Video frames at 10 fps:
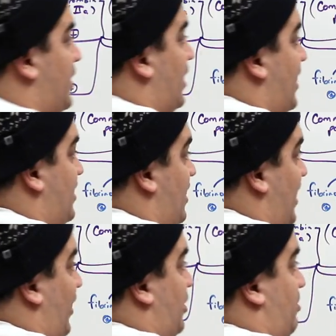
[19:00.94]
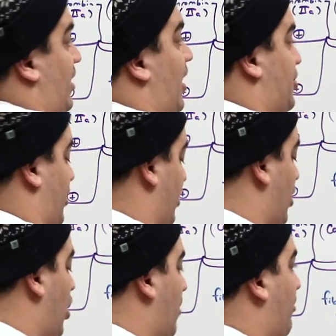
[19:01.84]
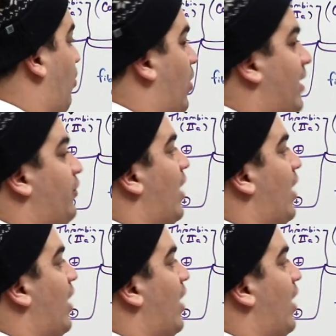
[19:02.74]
leads to the decreased production. But what if